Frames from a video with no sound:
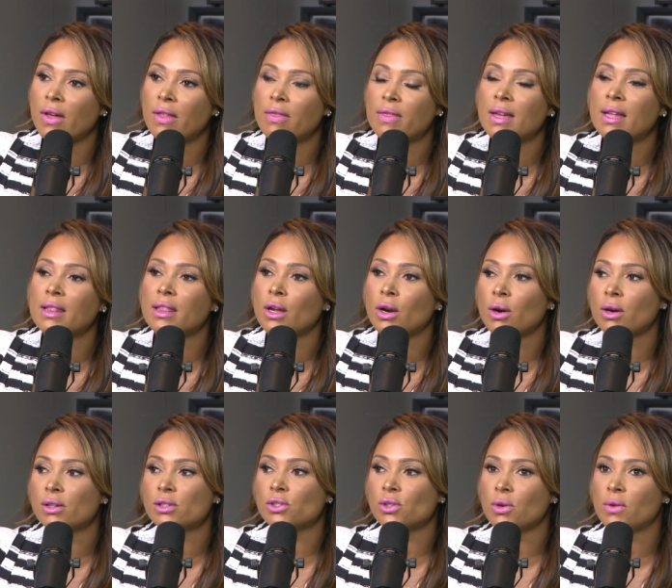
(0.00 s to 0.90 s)
I think there
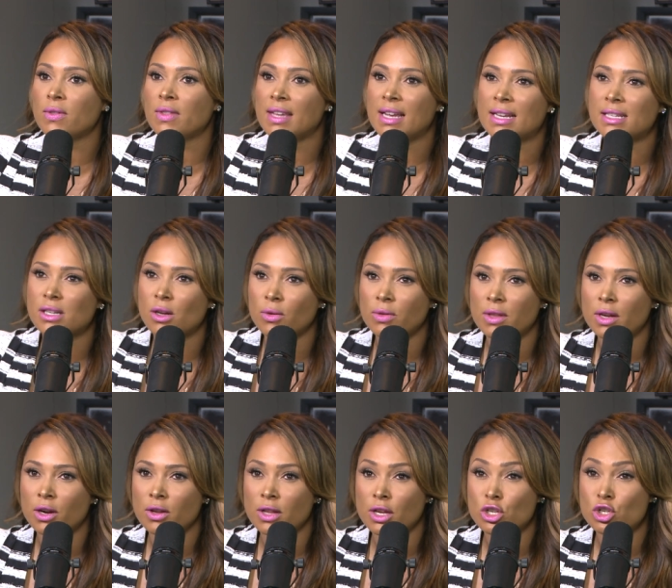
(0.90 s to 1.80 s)
are certain things out
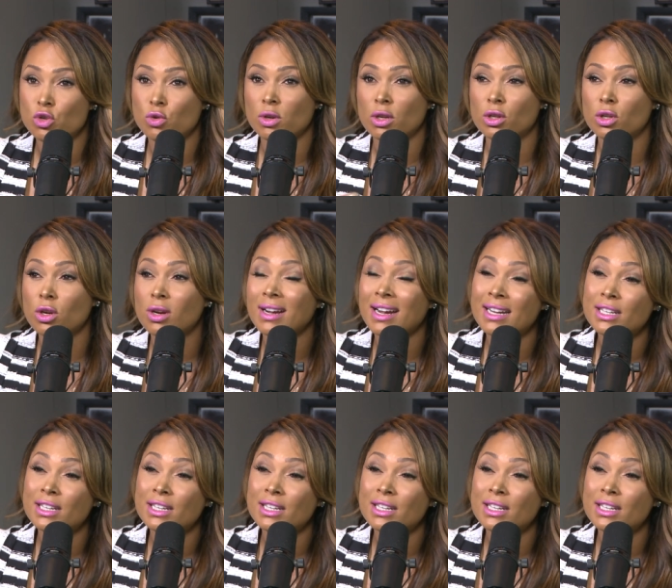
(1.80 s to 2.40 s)
there that you can look.